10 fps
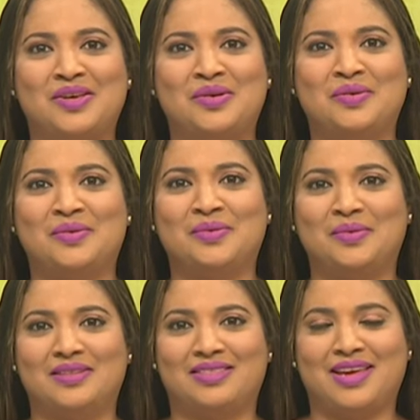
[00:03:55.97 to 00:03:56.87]
you.
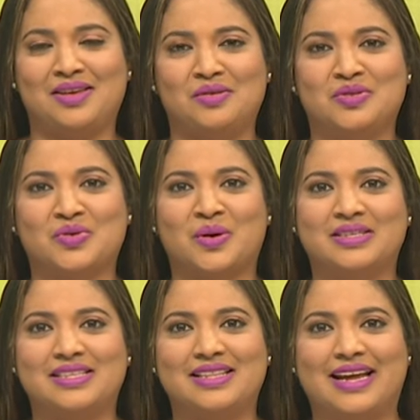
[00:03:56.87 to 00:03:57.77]
Thank you,
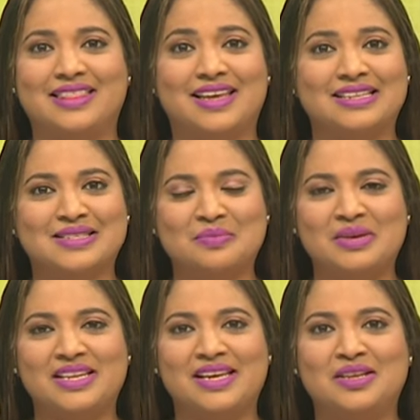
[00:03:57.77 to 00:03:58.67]
Jordan. And that's the
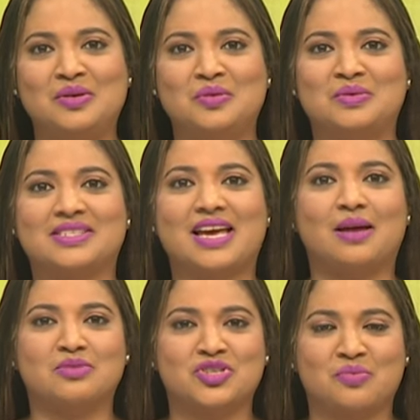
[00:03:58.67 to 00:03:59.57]
Midday News.
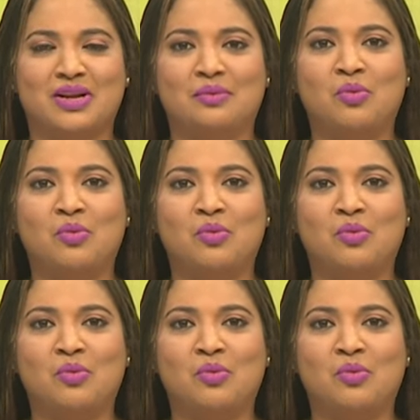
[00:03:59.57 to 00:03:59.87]
I'm Shamila